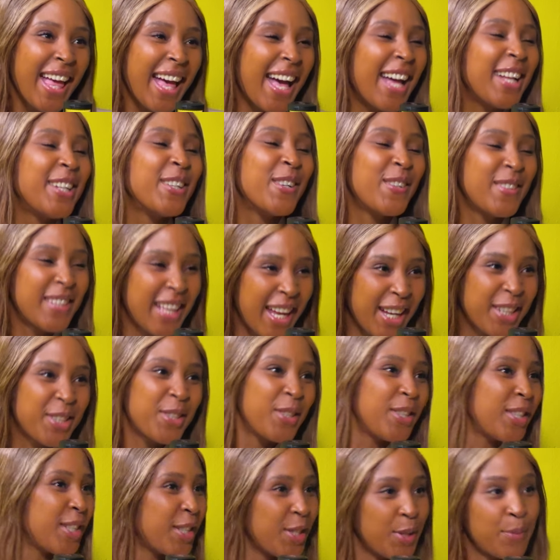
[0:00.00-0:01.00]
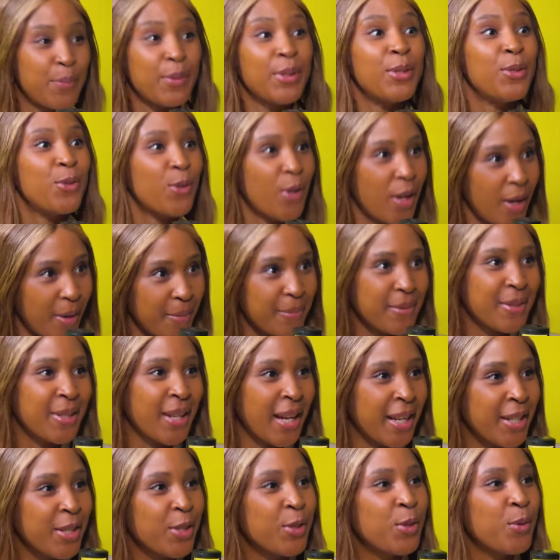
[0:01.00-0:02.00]
i don't like to just be dropped so
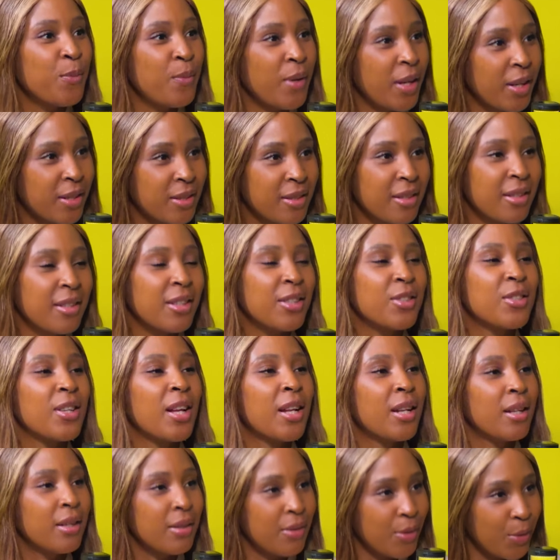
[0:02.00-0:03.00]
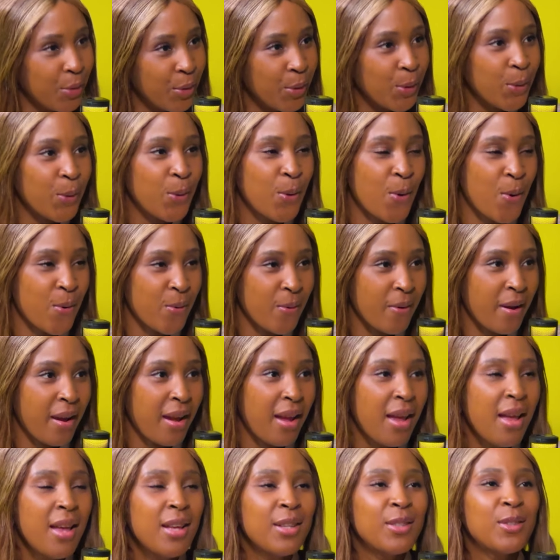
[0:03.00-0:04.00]
i need to make sure you're trying to go the long way
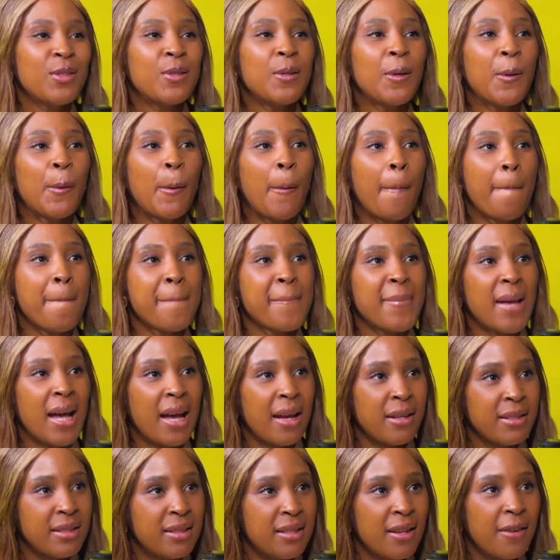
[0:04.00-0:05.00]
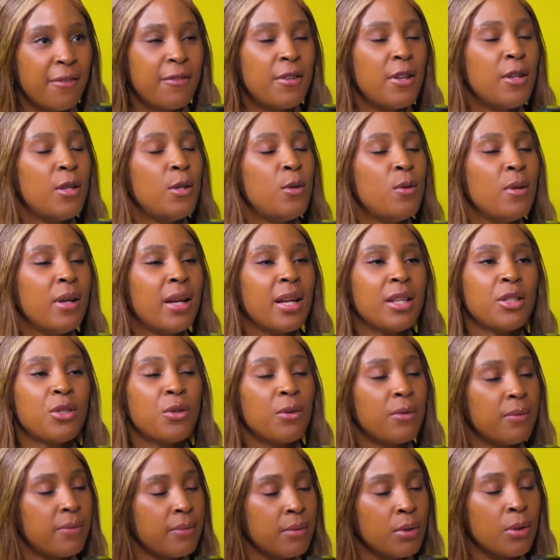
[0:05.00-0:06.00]
so i definitely look at
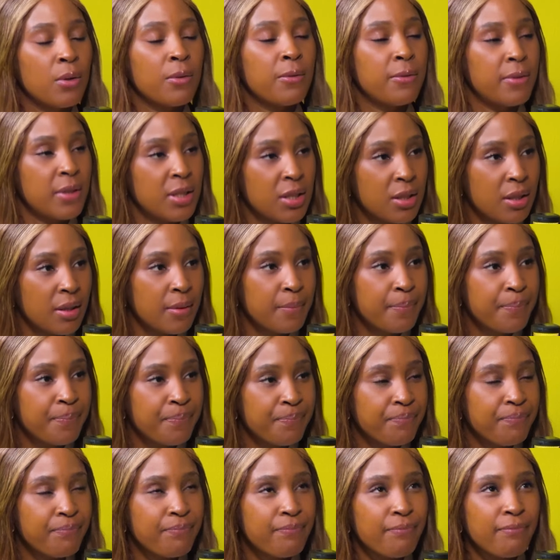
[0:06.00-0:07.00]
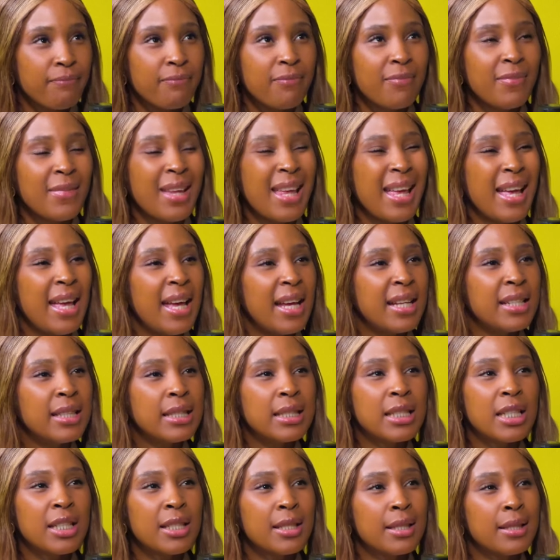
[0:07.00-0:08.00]
your your vision
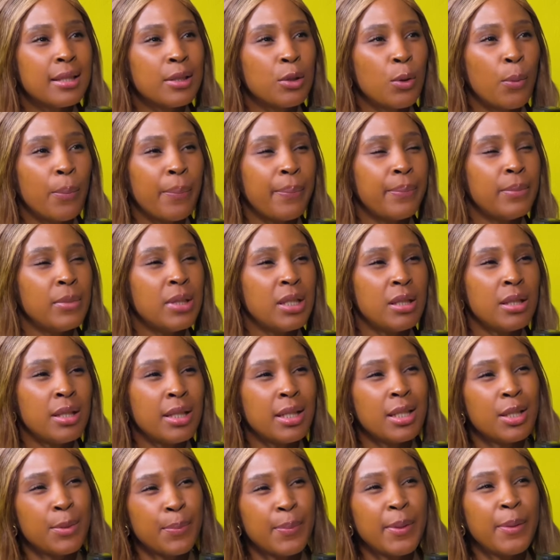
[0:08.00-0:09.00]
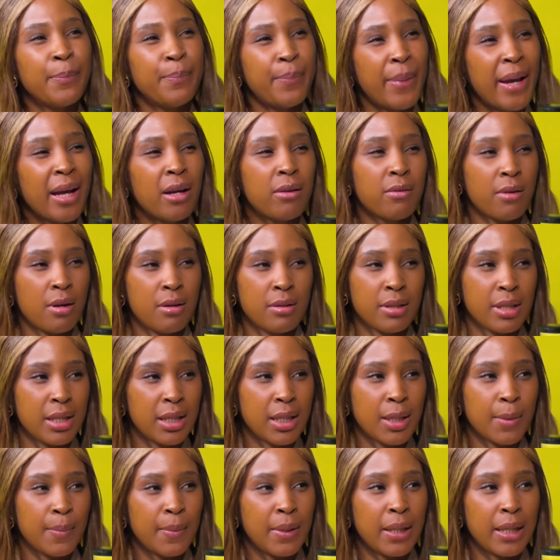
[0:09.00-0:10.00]
and just your discipline, background
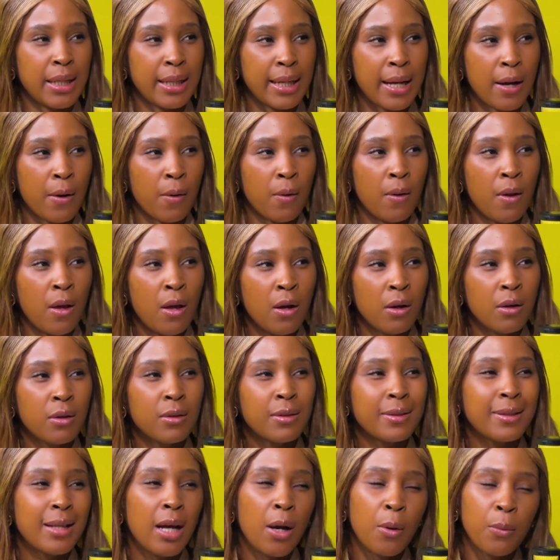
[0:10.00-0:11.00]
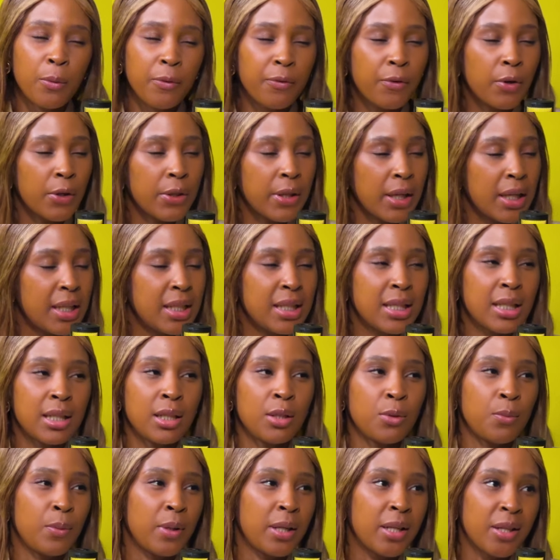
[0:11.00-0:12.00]
discipline now, because now we've got the
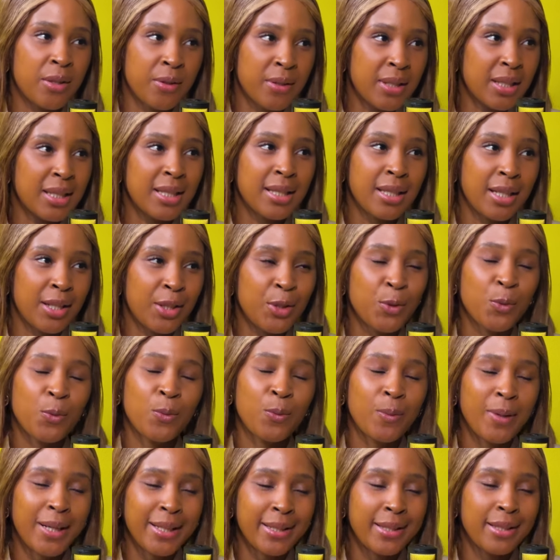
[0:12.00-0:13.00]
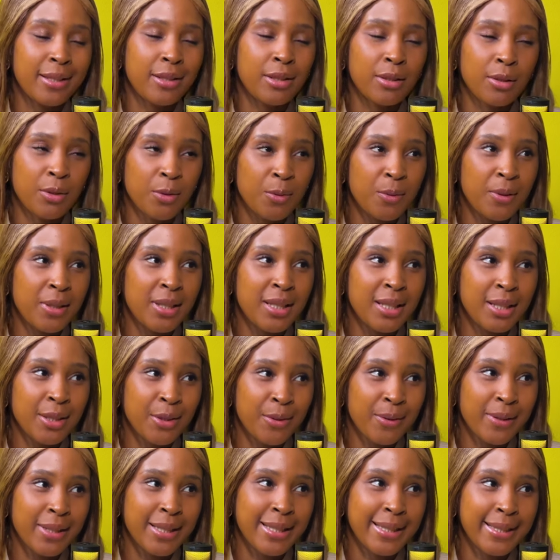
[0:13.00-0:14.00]
internet, we can research what did you tweet in
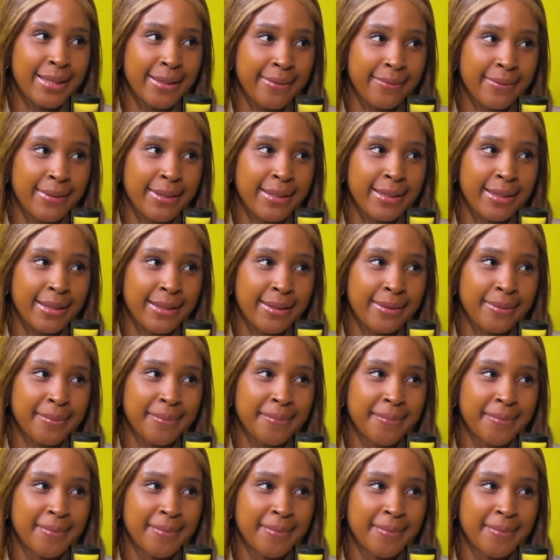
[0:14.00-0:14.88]
2017?